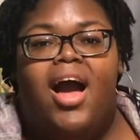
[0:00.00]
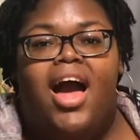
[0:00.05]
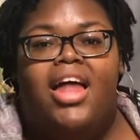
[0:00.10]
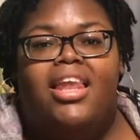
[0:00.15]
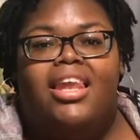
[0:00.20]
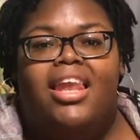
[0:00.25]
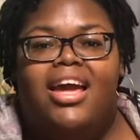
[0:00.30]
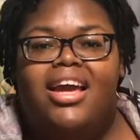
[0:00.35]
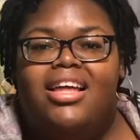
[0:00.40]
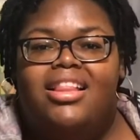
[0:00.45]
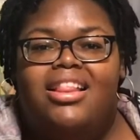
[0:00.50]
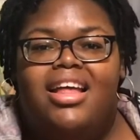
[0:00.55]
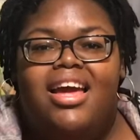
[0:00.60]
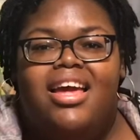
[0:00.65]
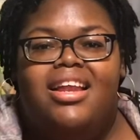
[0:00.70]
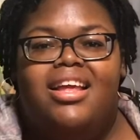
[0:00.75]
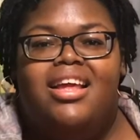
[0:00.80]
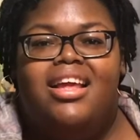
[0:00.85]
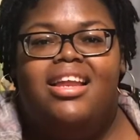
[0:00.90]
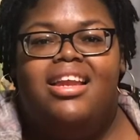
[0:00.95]
I like
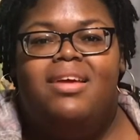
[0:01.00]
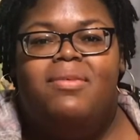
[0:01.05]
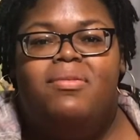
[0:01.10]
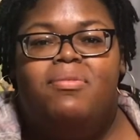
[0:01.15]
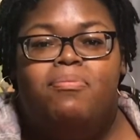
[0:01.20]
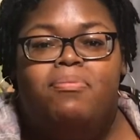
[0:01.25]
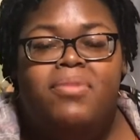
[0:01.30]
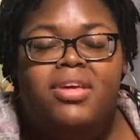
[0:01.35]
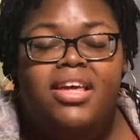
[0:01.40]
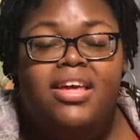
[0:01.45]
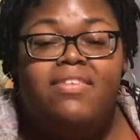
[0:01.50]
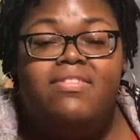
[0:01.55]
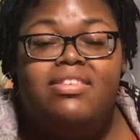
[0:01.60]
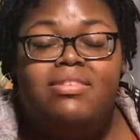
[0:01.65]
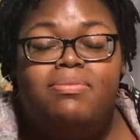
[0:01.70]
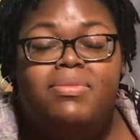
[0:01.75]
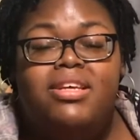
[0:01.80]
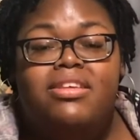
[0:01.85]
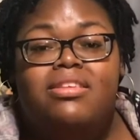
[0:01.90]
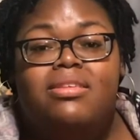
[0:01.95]
that and it
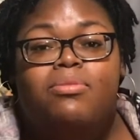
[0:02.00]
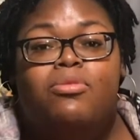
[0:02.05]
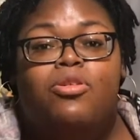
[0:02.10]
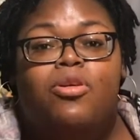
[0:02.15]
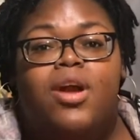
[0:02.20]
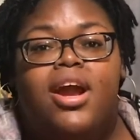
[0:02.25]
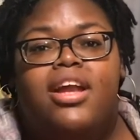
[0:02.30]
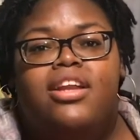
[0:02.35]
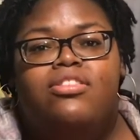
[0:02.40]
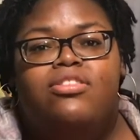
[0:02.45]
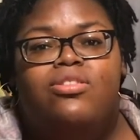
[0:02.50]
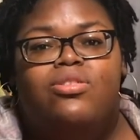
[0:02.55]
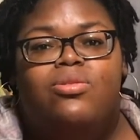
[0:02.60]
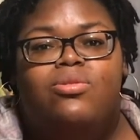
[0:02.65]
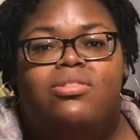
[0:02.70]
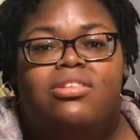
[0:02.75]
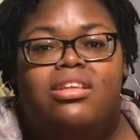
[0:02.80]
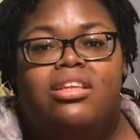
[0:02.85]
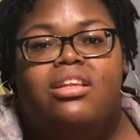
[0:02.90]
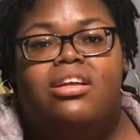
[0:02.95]
gives me some
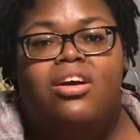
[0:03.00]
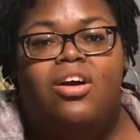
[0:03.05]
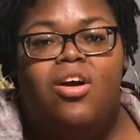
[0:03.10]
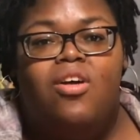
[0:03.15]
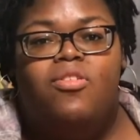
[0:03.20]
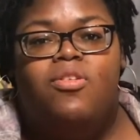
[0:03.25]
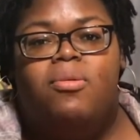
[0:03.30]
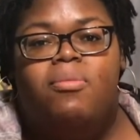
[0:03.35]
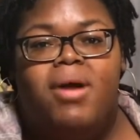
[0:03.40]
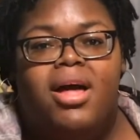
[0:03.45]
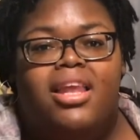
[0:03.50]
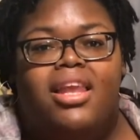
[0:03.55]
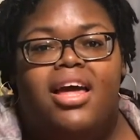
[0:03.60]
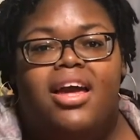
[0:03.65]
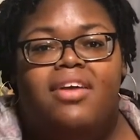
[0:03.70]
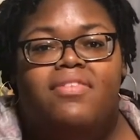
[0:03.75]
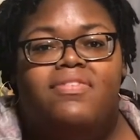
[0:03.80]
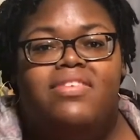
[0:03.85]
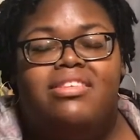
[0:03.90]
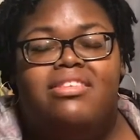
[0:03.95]
gratitude to look over my
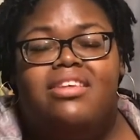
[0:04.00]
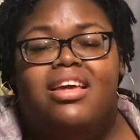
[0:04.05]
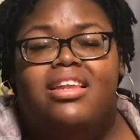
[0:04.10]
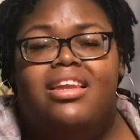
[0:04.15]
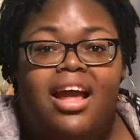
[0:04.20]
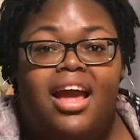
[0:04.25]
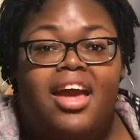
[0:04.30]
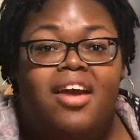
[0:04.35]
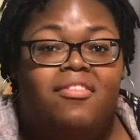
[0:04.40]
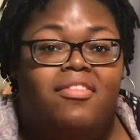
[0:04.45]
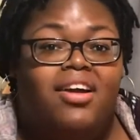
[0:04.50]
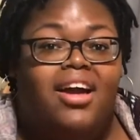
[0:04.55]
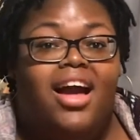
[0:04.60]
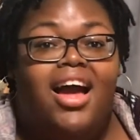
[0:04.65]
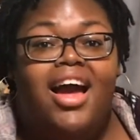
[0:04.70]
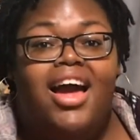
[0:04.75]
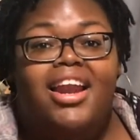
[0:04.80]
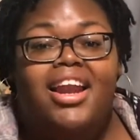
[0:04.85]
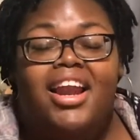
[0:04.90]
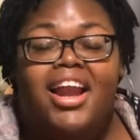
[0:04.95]
life and say I have
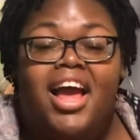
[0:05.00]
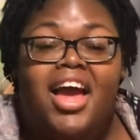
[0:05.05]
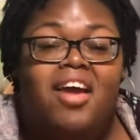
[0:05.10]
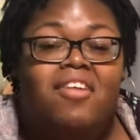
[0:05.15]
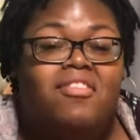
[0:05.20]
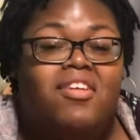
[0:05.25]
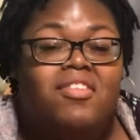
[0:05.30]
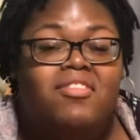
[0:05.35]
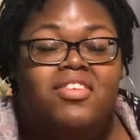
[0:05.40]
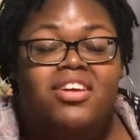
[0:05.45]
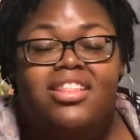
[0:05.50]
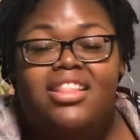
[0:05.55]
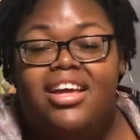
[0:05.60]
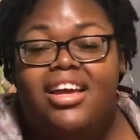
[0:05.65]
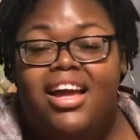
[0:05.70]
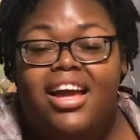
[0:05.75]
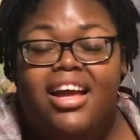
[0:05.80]
God and I have everything